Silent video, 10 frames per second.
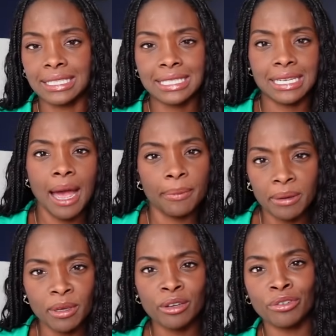stopping
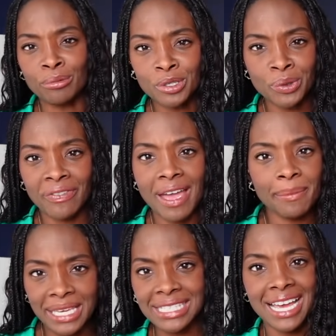me from doing that,
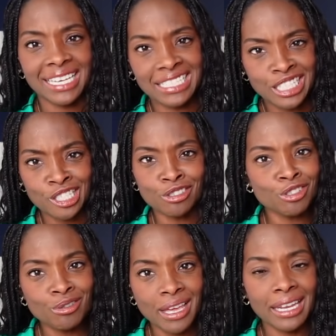because I can still
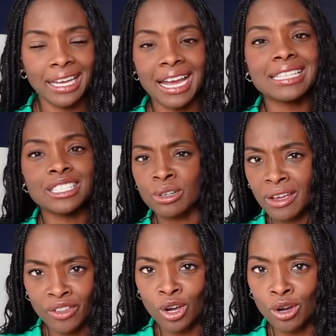do that. Like I still
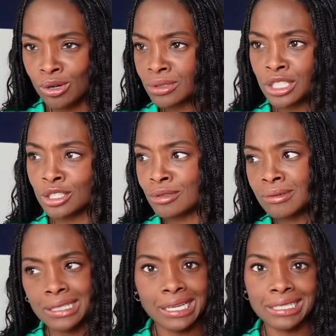have the goal to
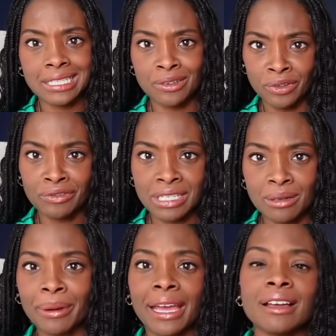lose like
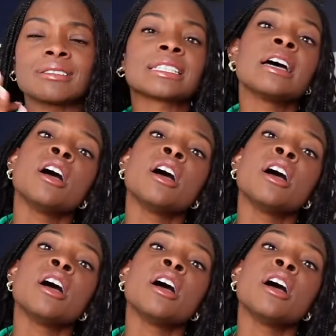10-15 pounds.